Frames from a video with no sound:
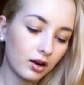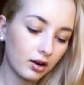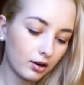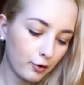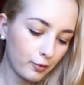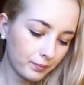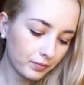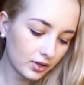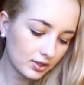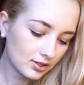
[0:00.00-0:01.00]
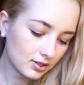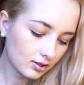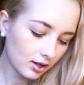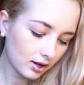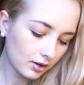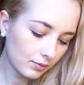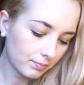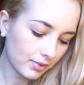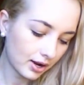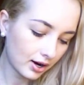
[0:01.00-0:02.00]
Um, it's like a
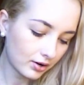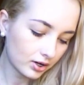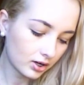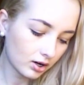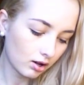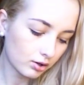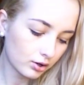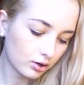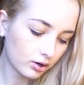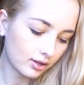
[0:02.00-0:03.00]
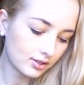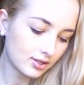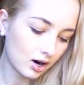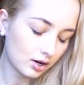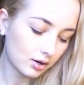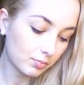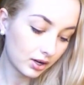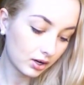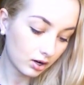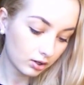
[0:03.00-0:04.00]
berry color, a dark
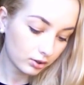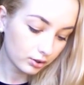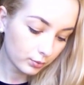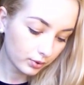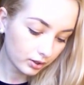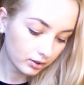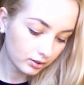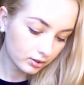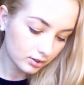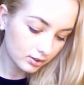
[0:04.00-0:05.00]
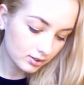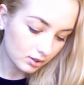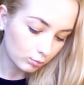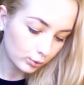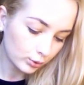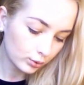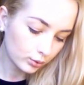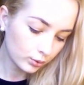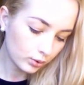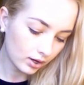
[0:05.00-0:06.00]
pink color with some
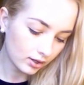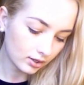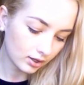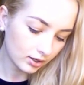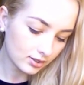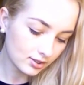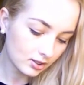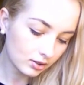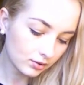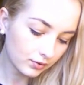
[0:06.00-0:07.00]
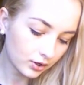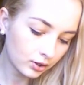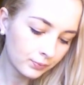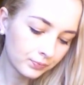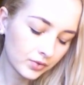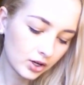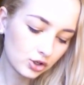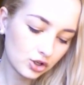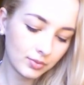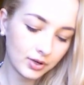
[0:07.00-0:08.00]
blue and like silver
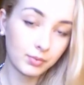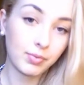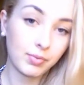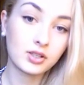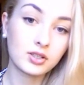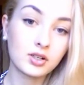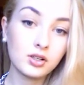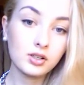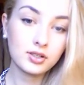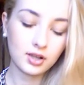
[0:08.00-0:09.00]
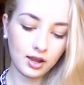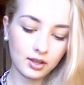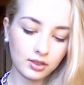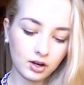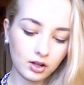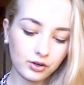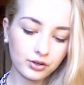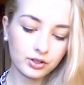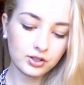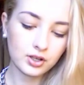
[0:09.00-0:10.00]
shimmering particles, and the color
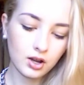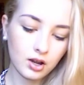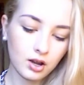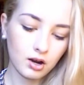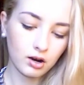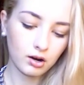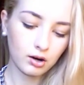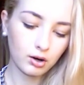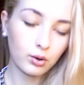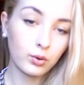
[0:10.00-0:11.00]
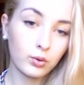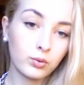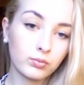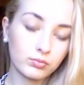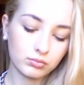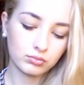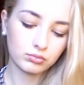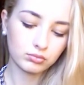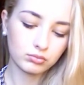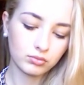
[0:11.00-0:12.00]
is uh, zero
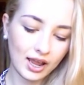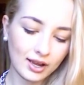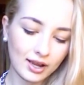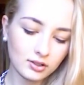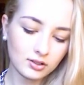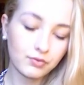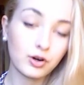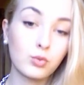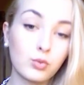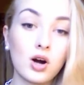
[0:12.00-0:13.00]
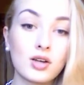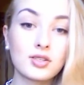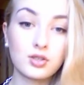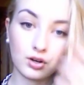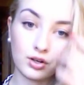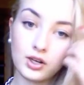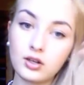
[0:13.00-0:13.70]
eight from Bourjois Tonic.